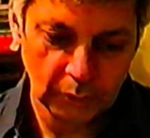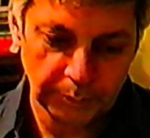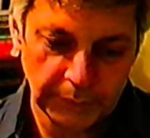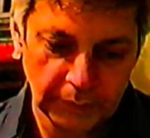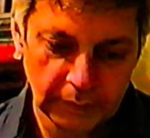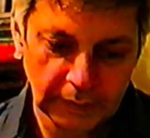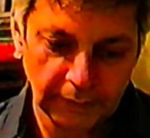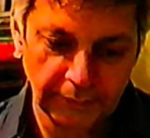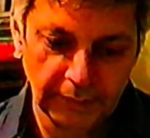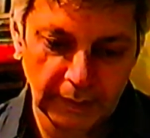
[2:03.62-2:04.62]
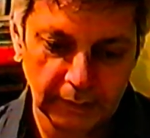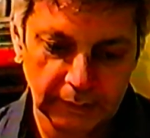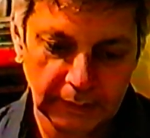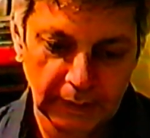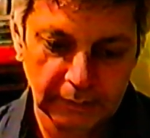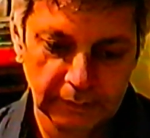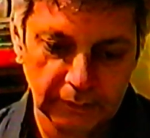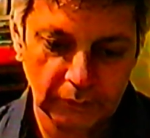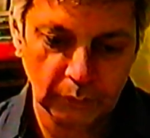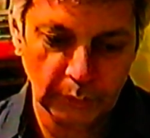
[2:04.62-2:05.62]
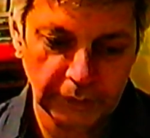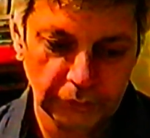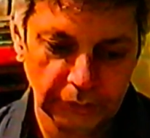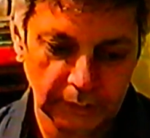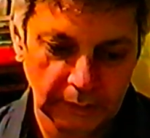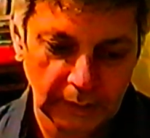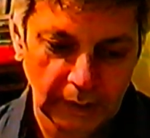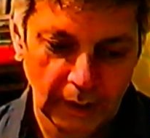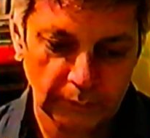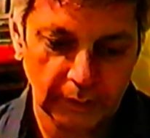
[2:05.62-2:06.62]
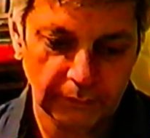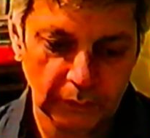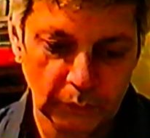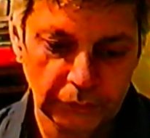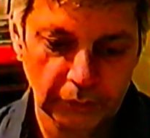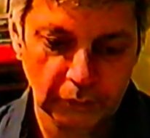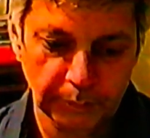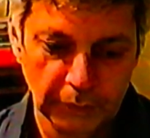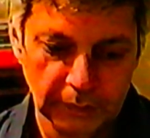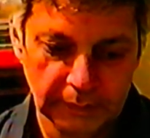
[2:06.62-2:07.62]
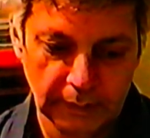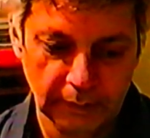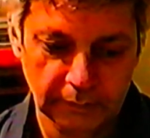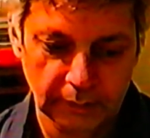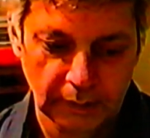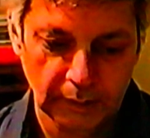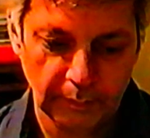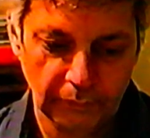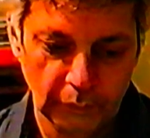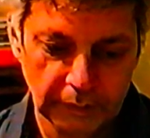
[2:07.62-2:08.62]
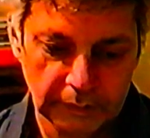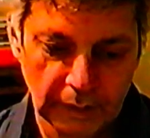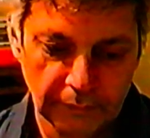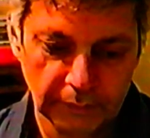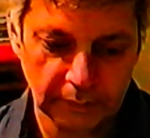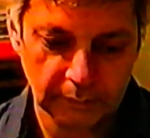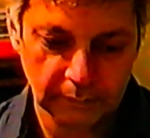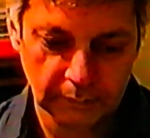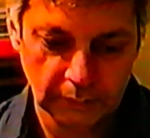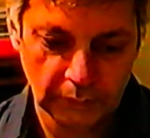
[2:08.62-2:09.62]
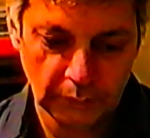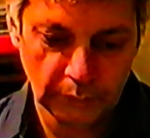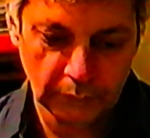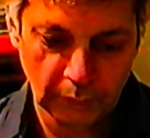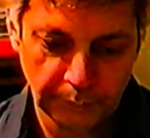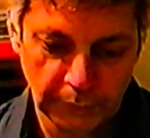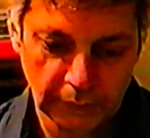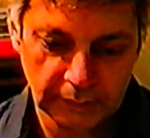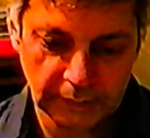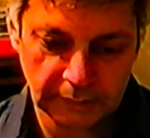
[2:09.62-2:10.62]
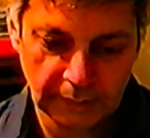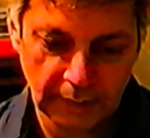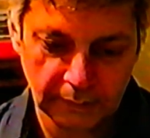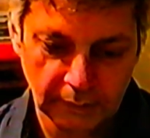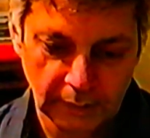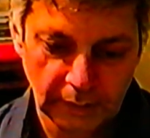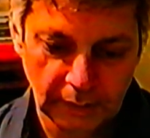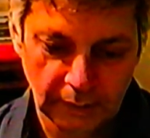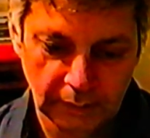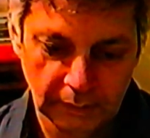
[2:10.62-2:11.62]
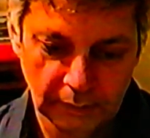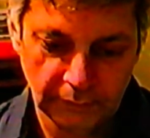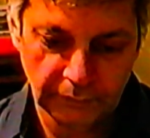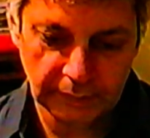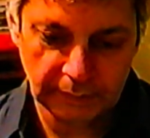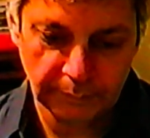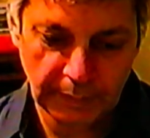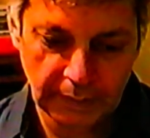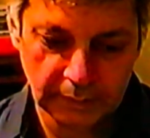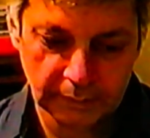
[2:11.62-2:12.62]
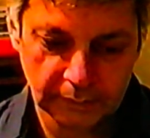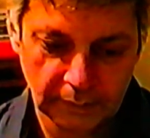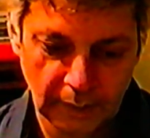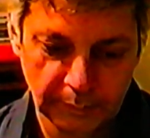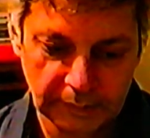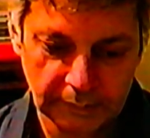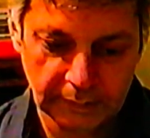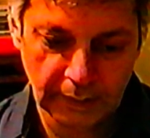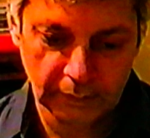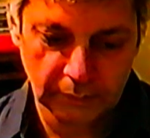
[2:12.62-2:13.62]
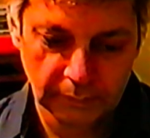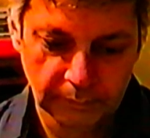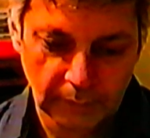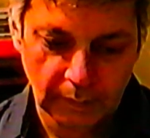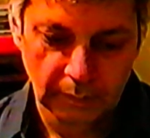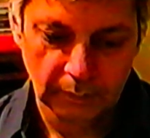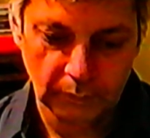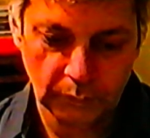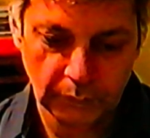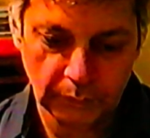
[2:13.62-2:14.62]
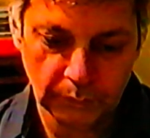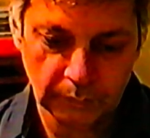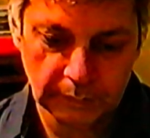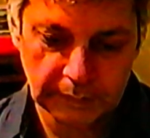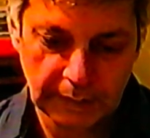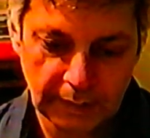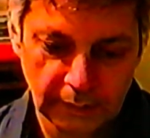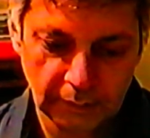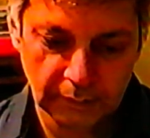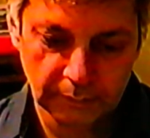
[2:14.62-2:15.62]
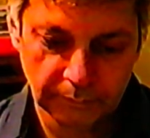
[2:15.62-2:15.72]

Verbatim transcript: computer can think, it has intuition, a revolution in computer science. Number 47, new computer design, if it makes a mistake, do you let it